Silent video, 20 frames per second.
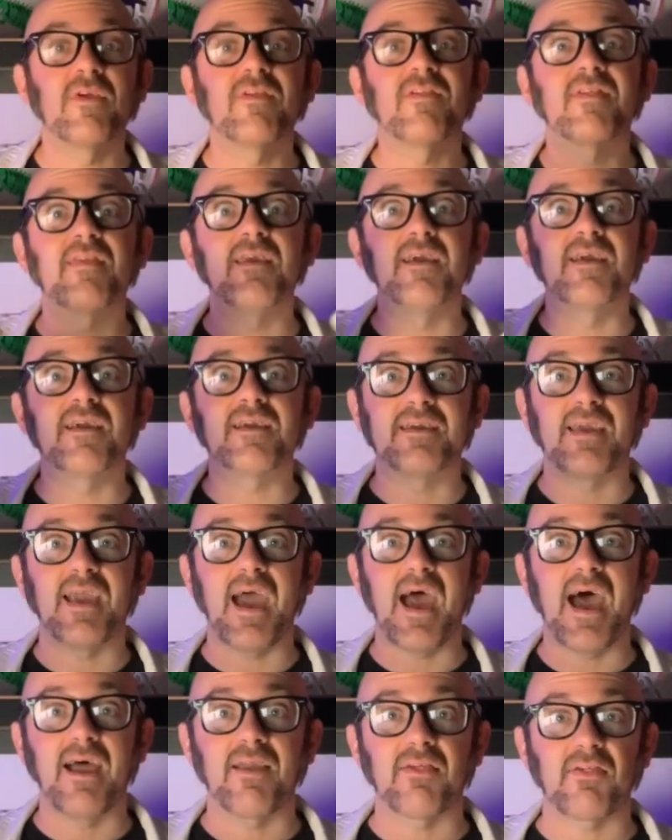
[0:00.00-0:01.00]
we see a
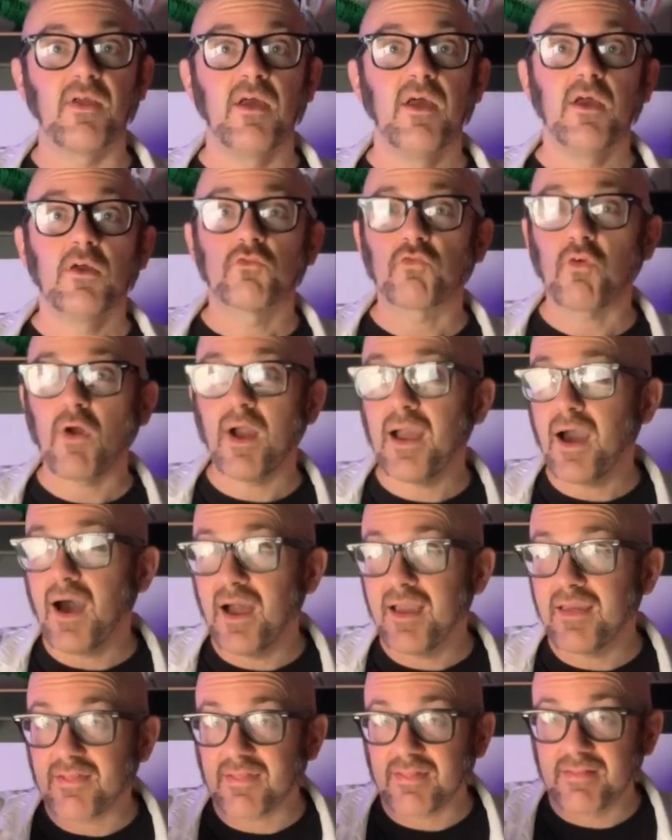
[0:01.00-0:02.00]
gas.
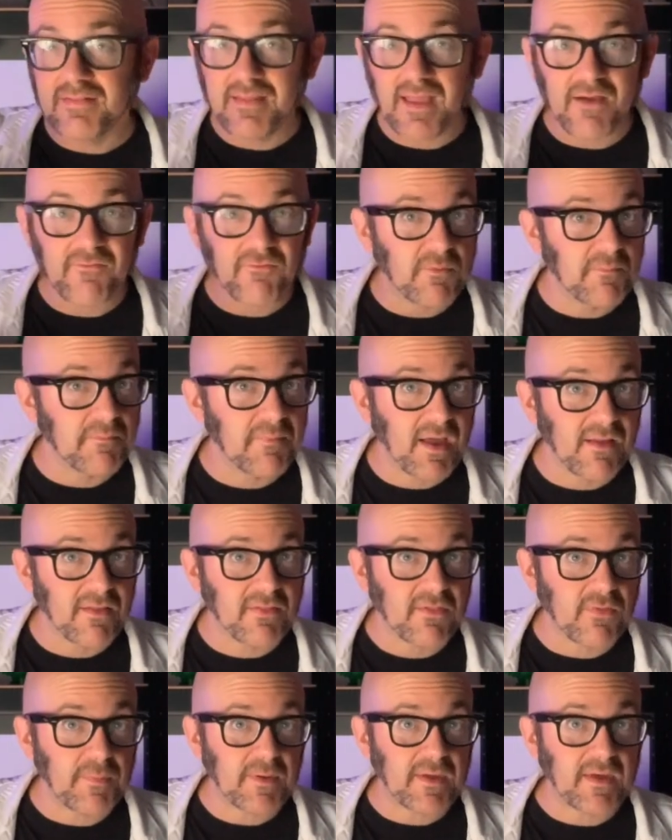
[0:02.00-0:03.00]
Dry ice never
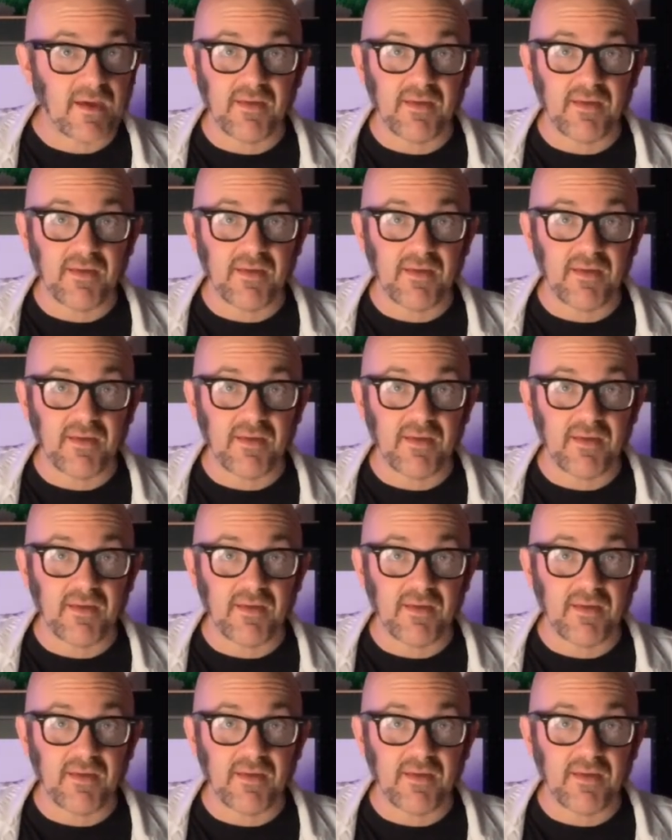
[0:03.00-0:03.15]
melts